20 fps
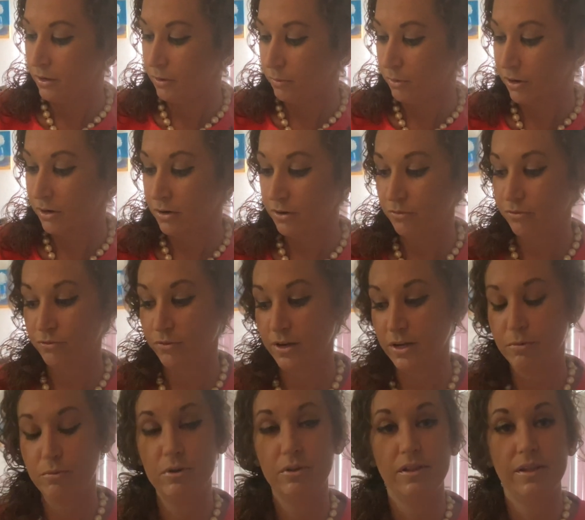We're going to
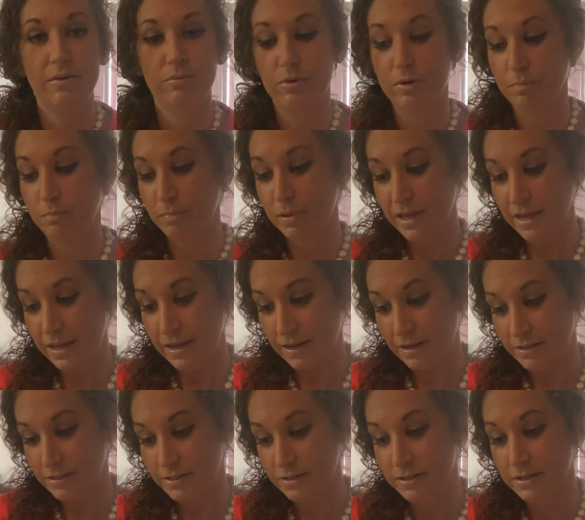frequently
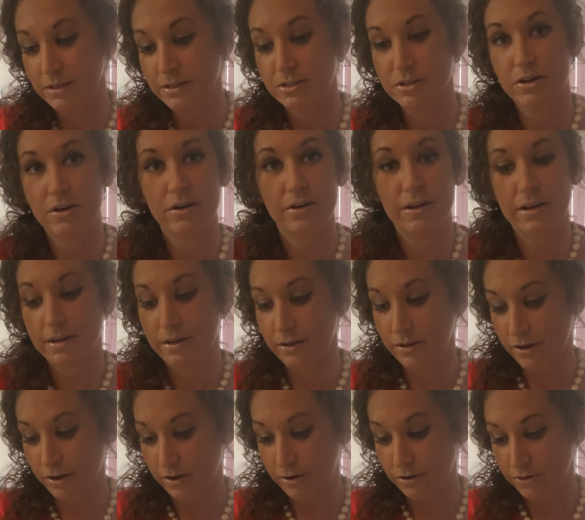repeat
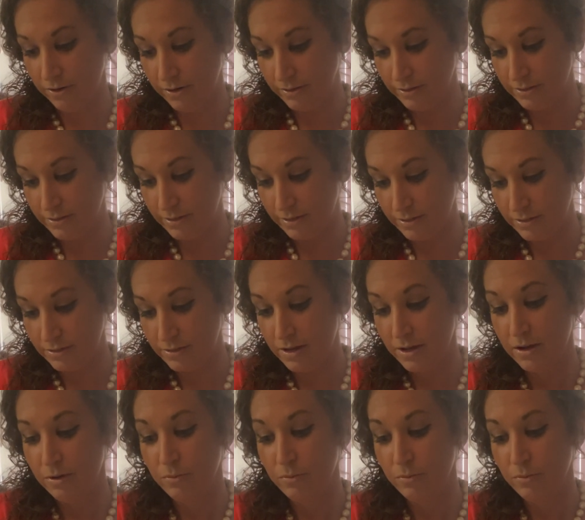targeted utterances.